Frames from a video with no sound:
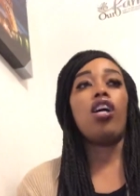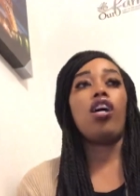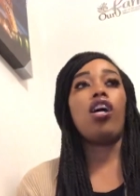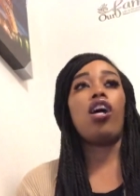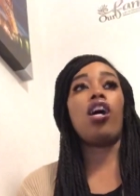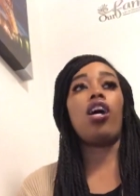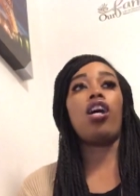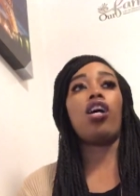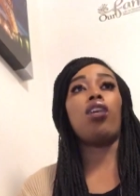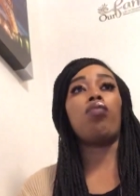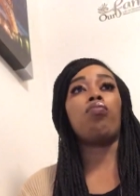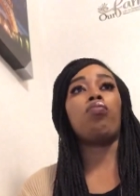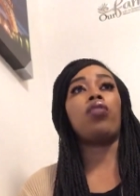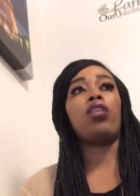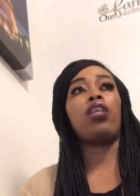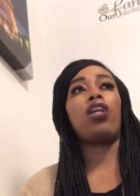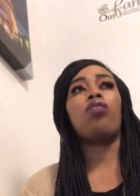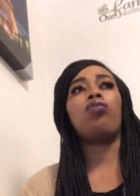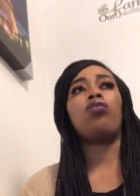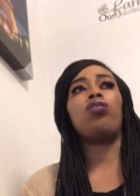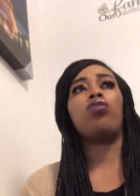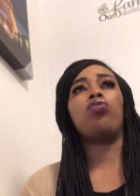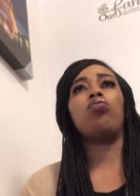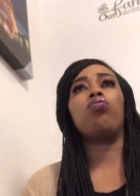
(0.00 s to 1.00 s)
um, when I
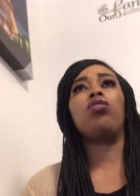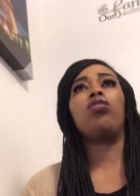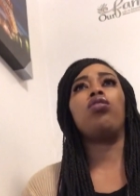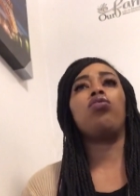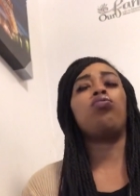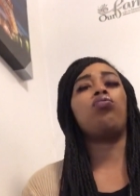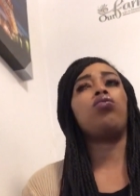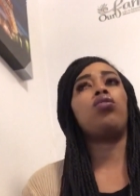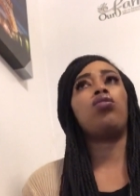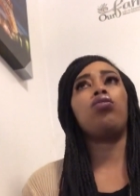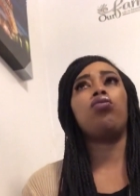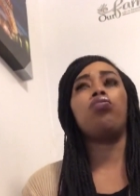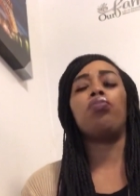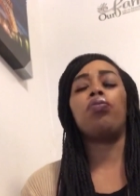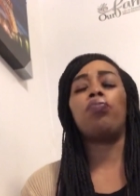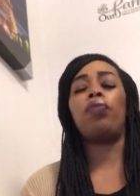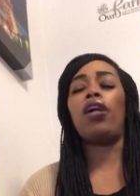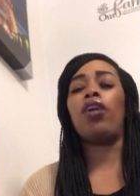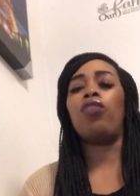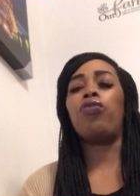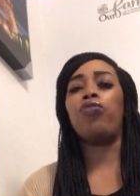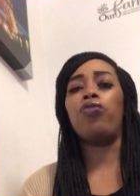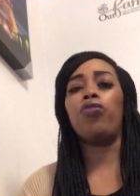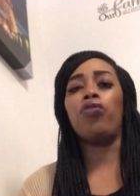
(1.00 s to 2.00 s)
was doing YouTube
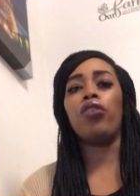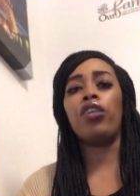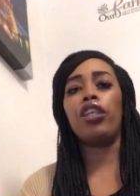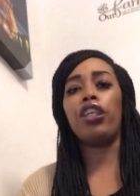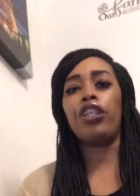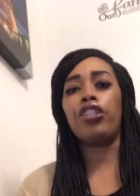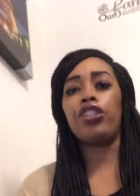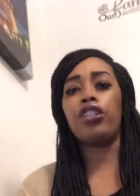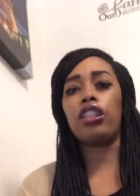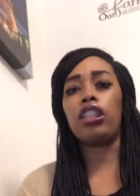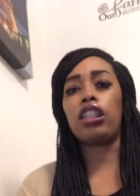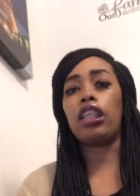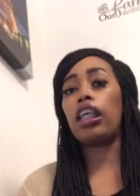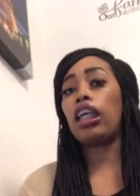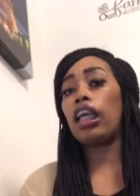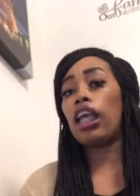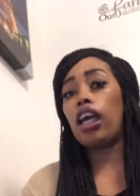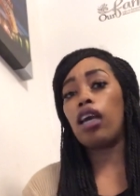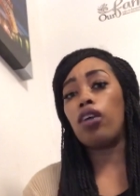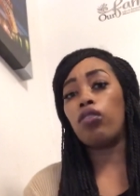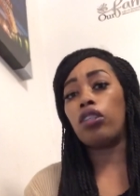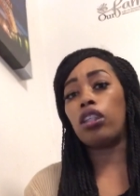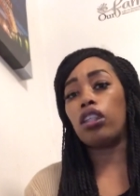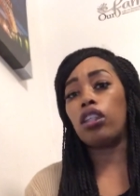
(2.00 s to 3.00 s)
about four years and
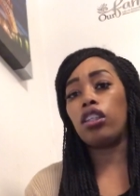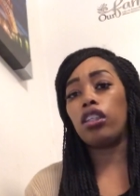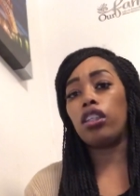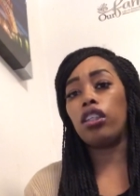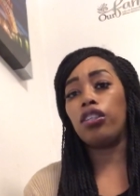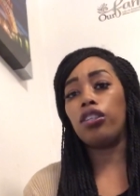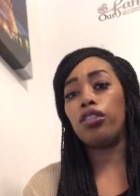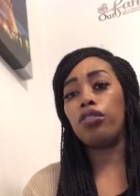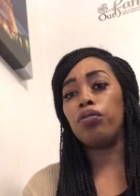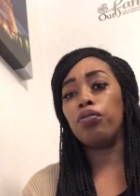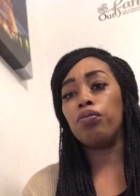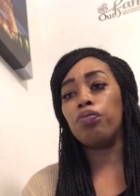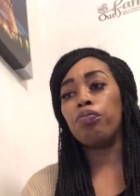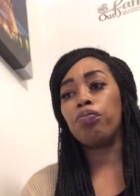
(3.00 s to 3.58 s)
counting ago